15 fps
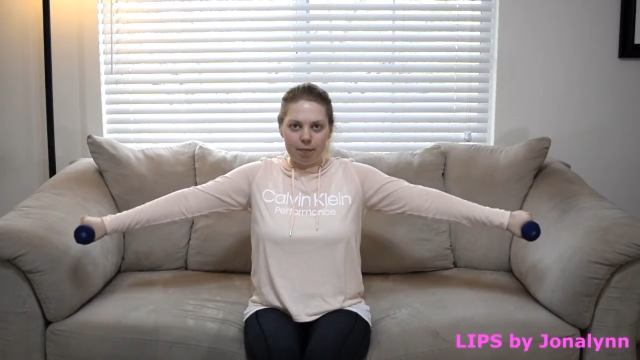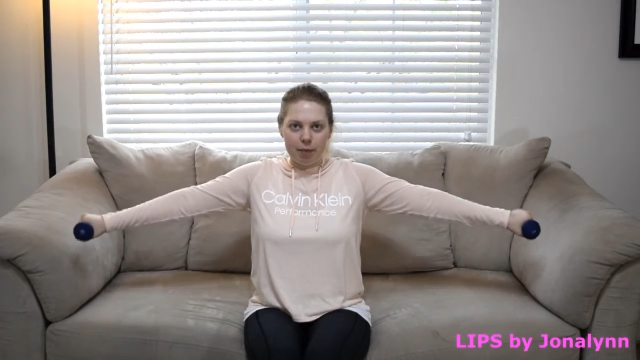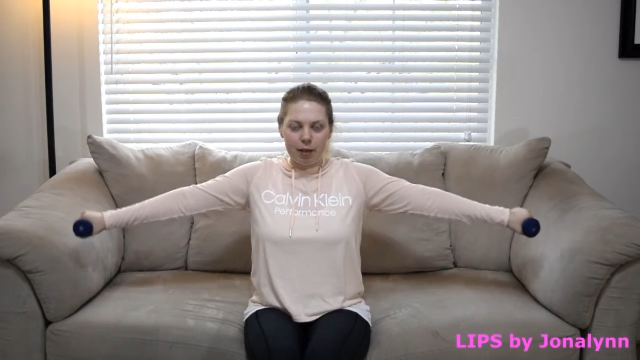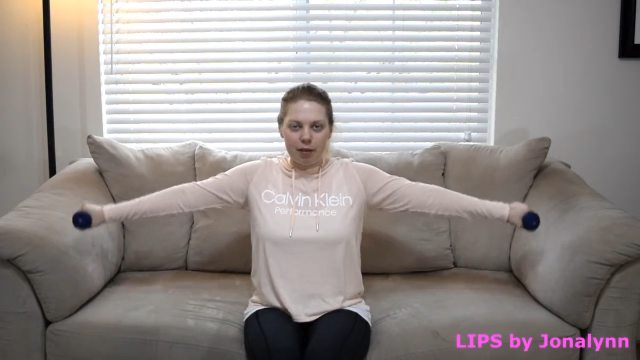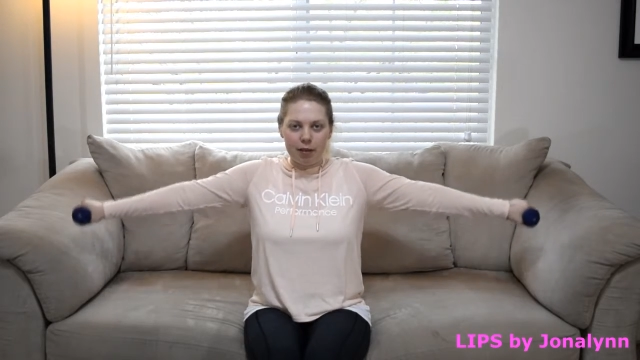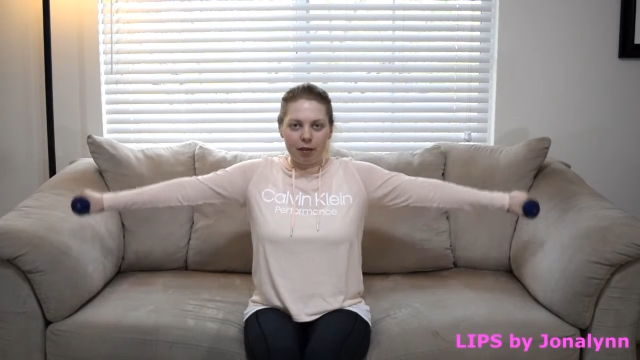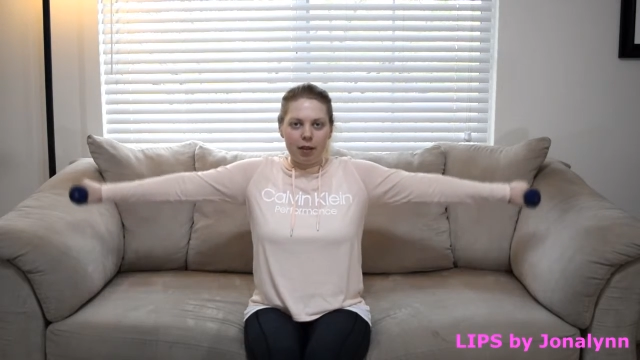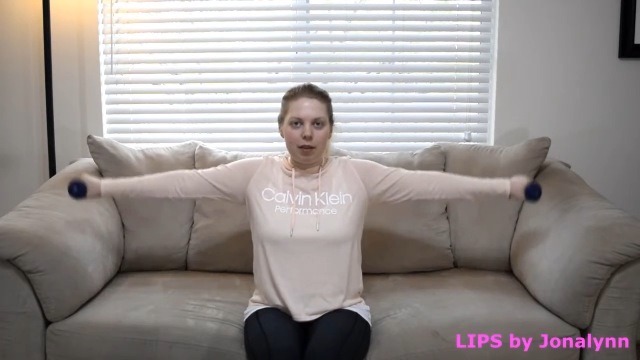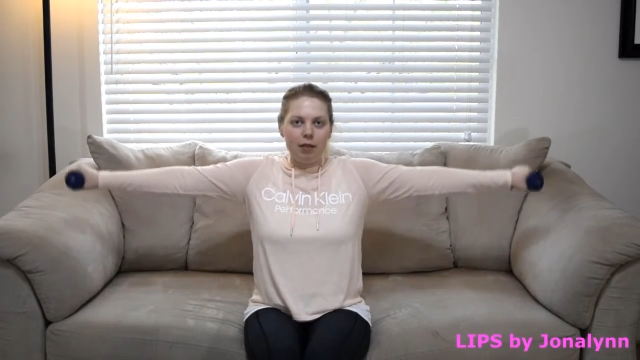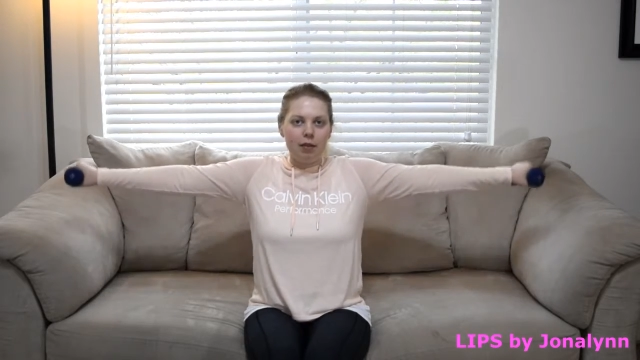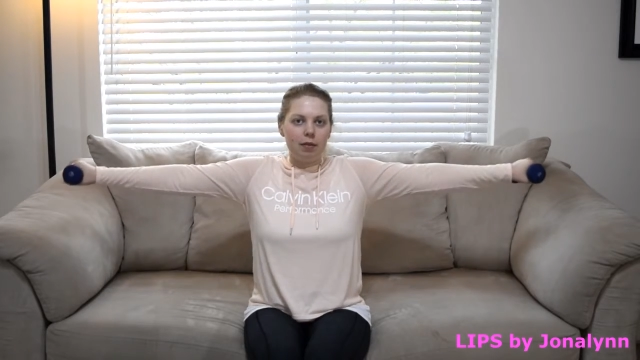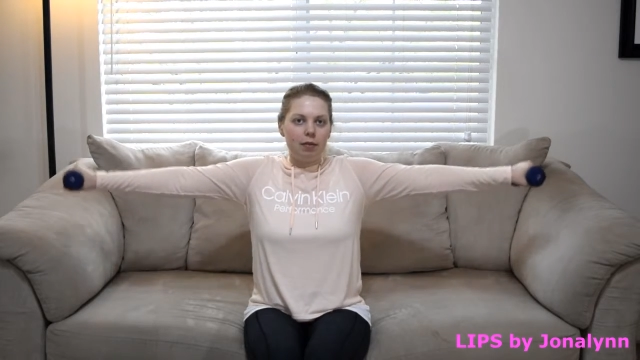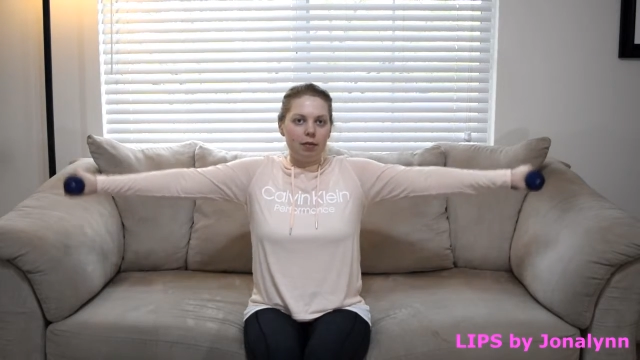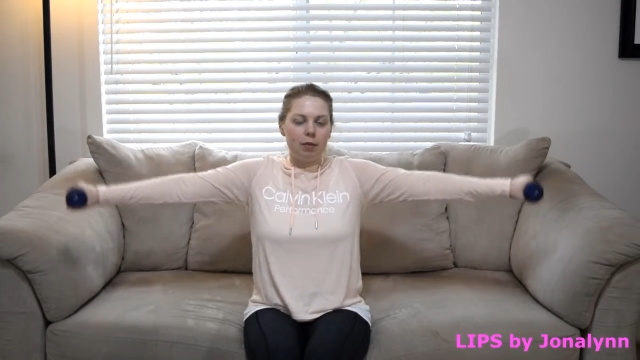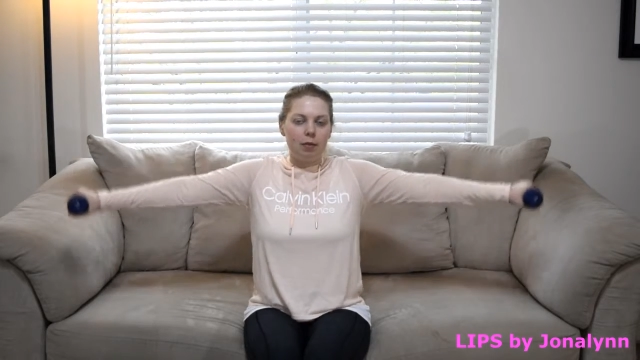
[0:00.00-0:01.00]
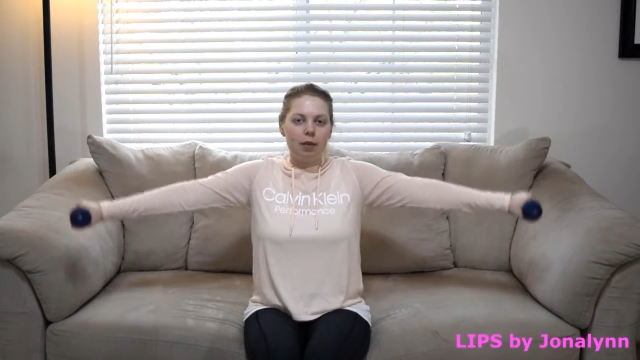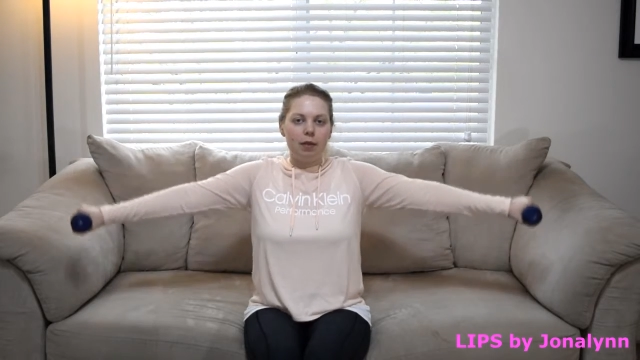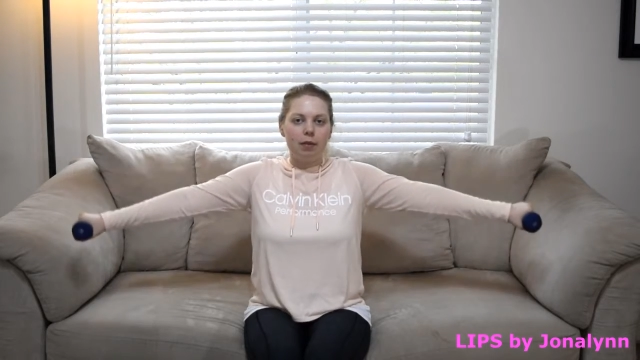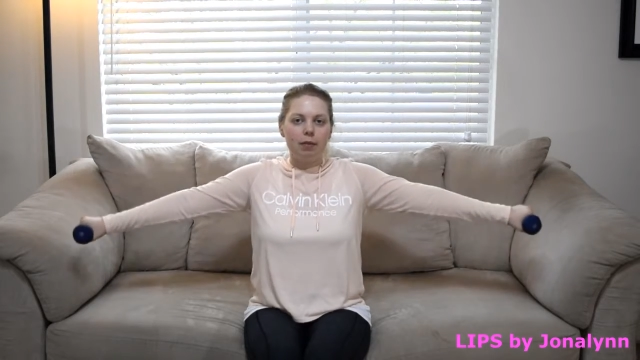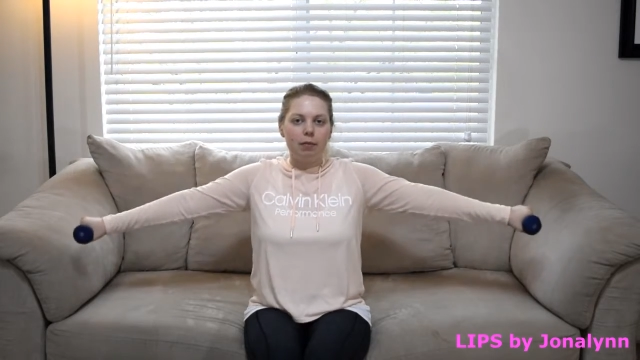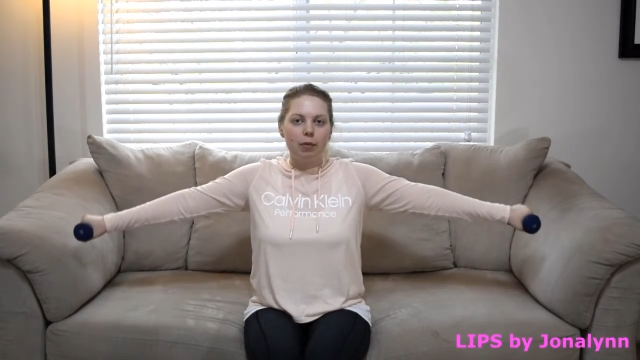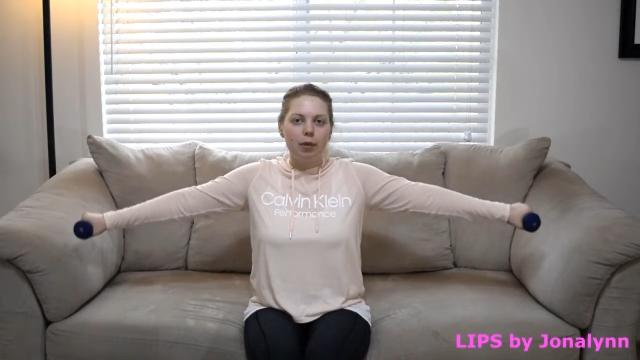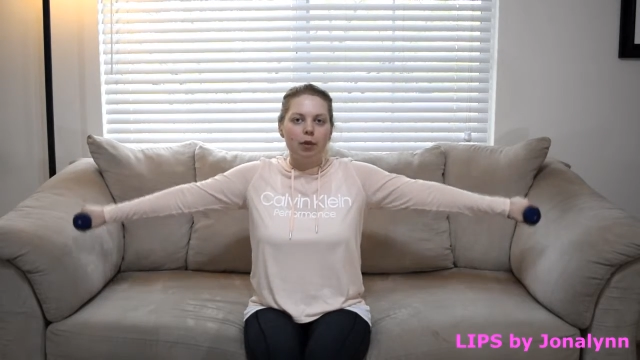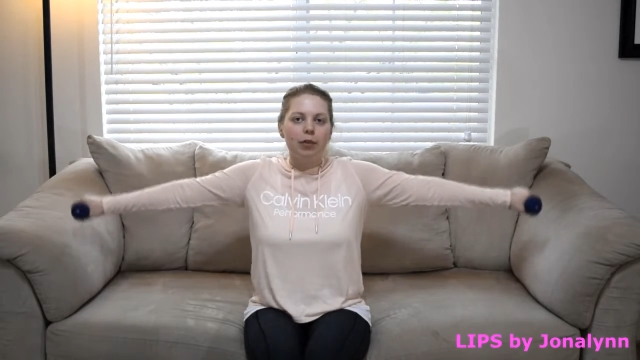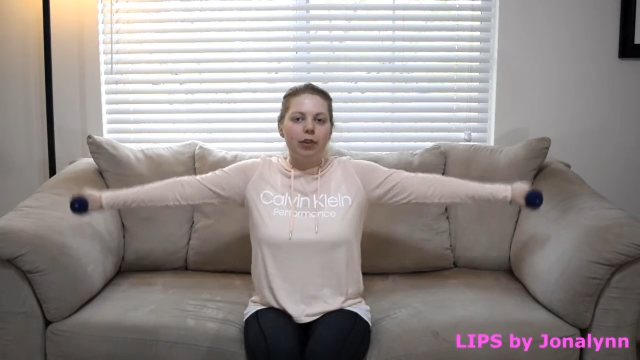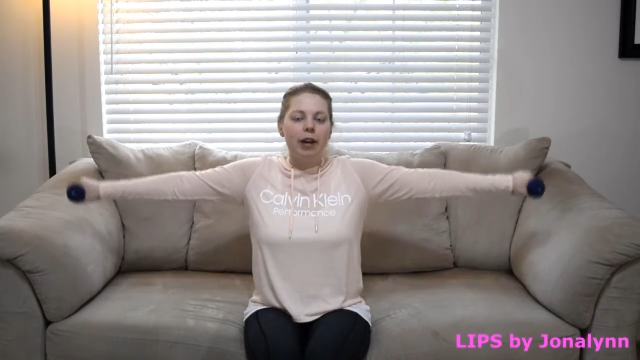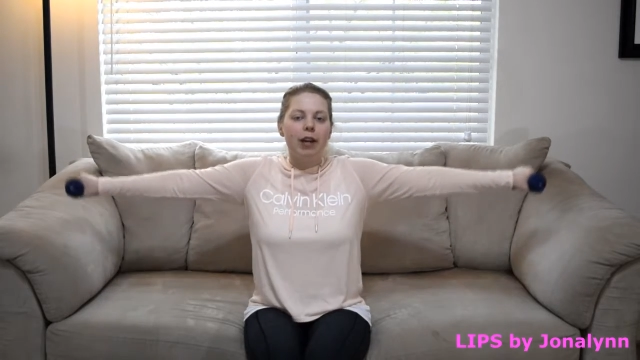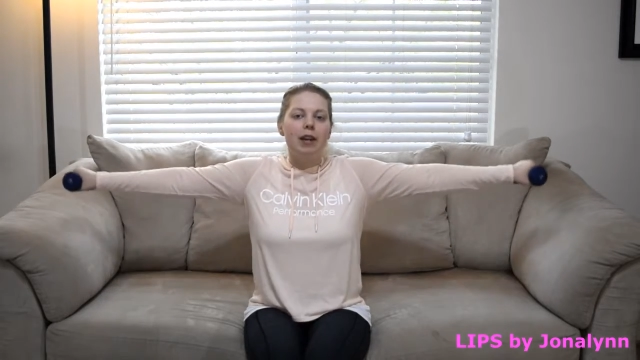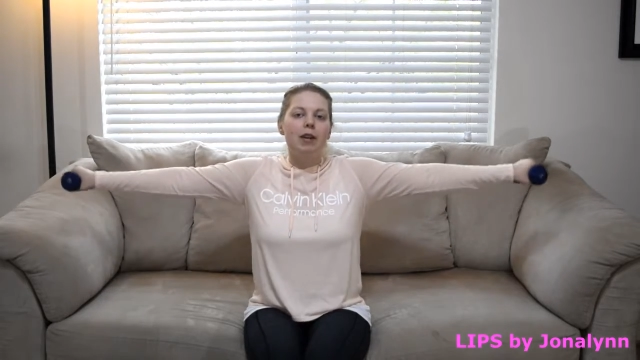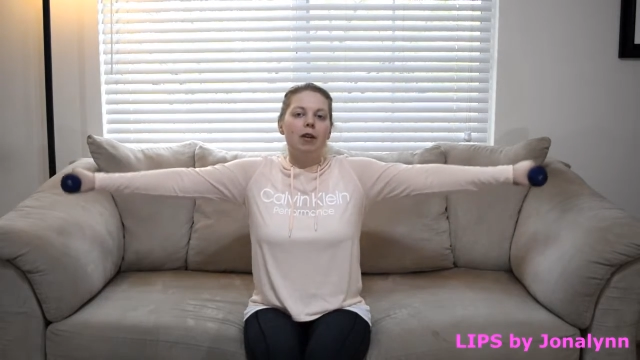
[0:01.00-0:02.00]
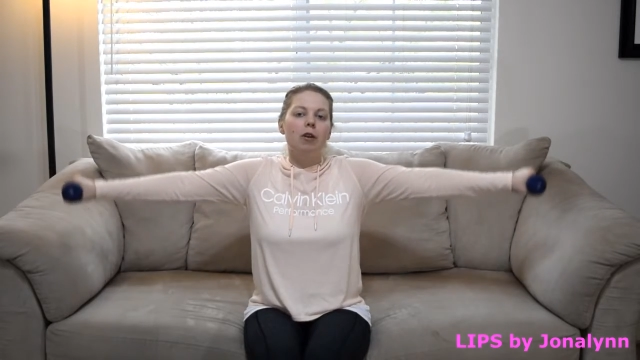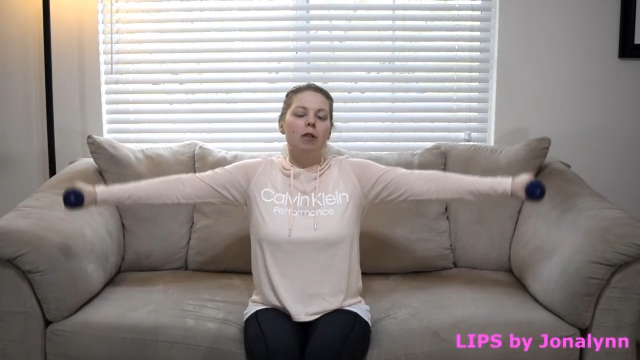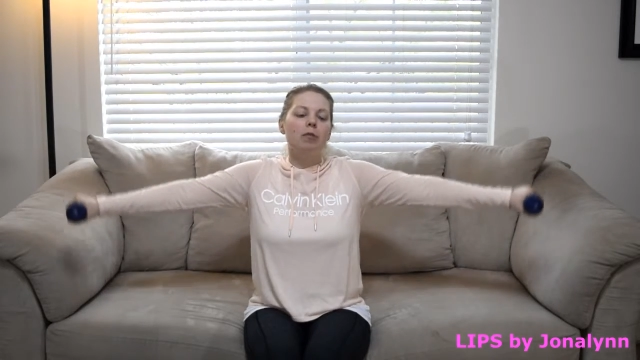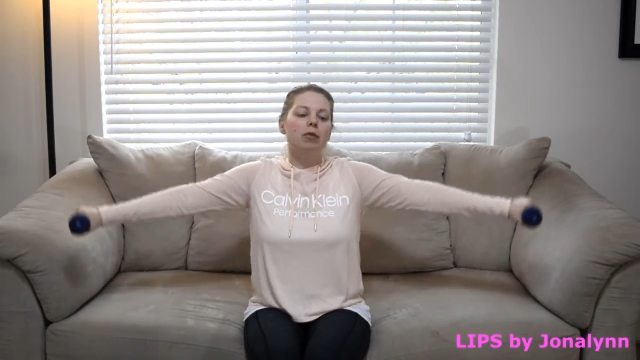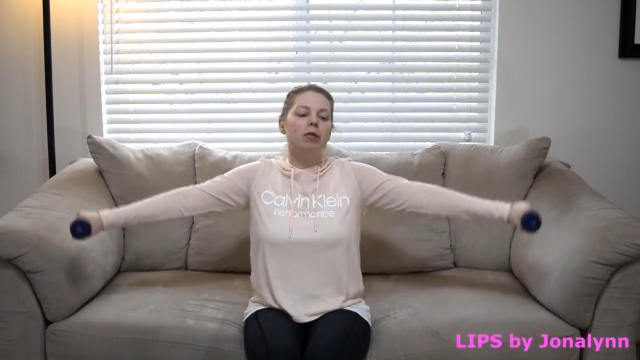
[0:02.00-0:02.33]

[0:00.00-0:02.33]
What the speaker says: basically doing little tiny arm